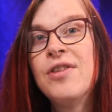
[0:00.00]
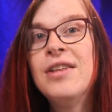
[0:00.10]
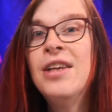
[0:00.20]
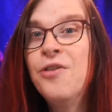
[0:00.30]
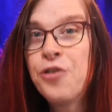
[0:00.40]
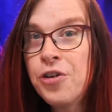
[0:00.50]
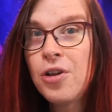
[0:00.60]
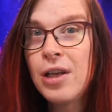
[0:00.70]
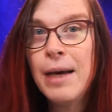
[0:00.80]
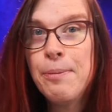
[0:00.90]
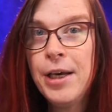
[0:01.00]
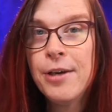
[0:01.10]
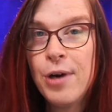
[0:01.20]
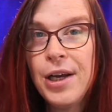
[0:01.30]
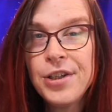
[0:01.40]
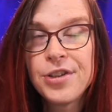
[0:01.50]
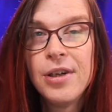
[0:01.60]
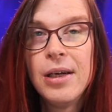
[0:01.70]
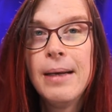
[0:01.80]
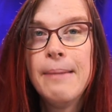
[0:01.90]
the internal IP address,
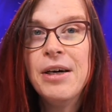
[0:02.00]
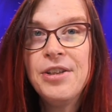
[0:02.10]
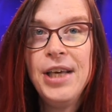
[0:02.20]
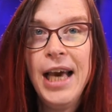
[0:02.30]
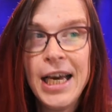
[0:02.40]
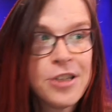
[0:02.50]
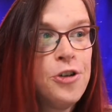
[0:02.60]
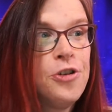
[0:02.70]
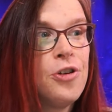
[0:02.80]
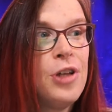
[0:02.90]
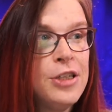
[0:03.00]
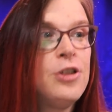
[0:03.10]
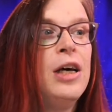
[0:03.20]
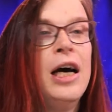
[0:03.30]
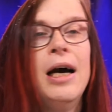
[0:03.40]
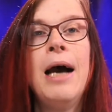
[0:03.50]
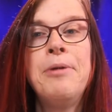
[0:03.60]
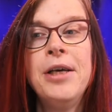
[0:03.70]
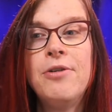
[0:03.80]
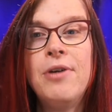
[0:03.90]
but the external IP
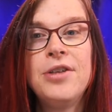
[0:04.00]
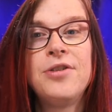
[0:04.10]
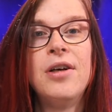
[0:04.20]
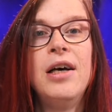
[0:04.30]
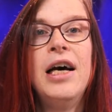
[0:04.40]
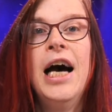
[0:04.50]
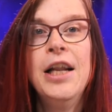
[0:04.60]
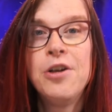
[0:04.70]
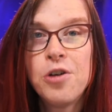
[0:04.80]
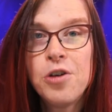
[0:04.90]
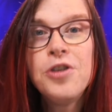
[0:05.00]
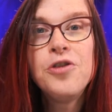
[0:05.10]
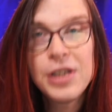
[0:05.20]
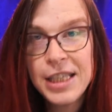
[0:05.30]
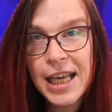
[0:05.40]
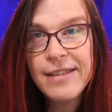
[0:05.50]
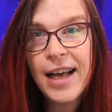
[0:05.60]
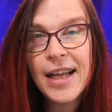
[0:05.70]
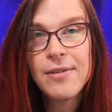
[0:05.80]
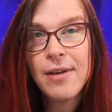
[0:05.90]
address. And in order to get
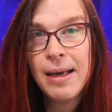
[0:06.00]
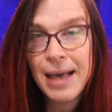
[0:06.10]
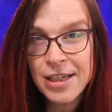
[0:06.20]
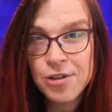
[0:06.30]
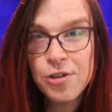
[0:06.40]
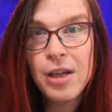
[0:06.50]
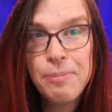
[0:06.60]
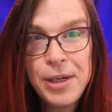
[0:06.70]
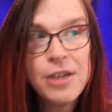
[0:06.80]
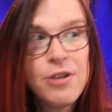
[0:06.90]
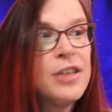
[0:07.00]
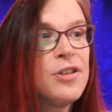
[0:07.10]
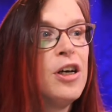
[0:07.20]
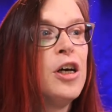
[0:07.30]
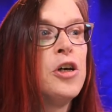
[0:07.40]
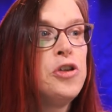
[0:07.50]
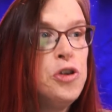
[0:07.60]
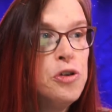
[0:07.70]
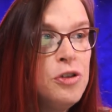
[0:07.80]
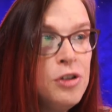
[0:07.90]
that external IP address,
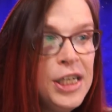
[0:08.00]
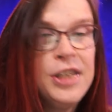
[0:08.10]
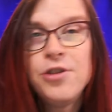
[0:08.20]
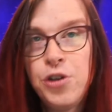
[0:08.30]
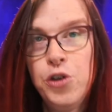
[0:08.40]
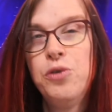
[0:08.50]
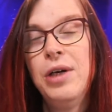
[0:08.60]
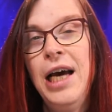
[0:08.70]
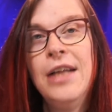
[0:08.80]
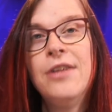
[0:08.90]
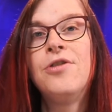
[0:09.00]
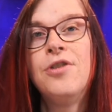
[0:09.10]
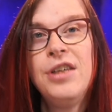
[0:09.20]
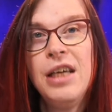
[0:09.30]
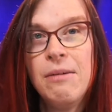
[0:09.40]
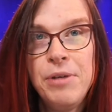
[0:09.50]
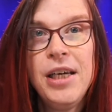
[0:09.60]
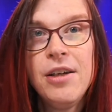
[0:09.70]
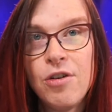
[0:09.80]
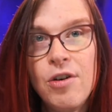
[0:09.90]
you need to enter the IP
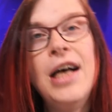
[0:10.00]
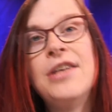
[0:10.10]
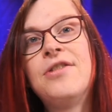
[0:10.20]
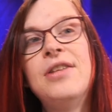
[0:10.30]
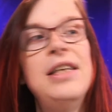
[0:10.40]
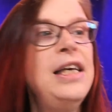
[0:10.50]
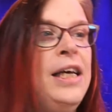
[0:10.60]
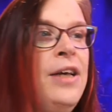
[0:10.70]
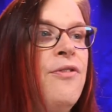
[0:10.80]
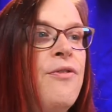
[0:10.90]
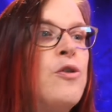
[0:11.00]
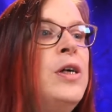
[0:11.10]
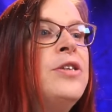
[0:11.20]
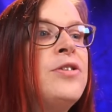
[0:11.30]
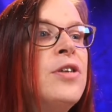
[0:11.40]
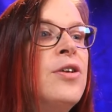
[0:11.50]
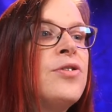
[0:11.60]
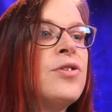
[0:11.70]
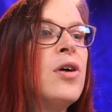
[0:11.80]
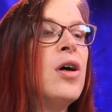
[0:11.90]
address in, for
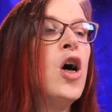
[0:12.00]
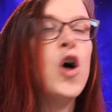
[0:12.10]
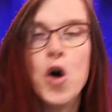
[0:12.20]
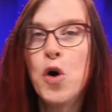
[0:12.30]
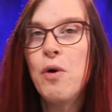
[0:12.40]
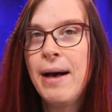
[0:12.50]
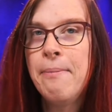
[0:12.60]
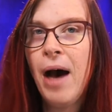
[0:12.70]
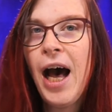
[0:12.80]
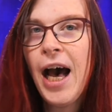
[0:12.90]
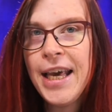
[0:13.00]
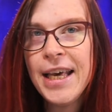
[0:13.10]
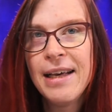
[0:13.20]
instance, who am I?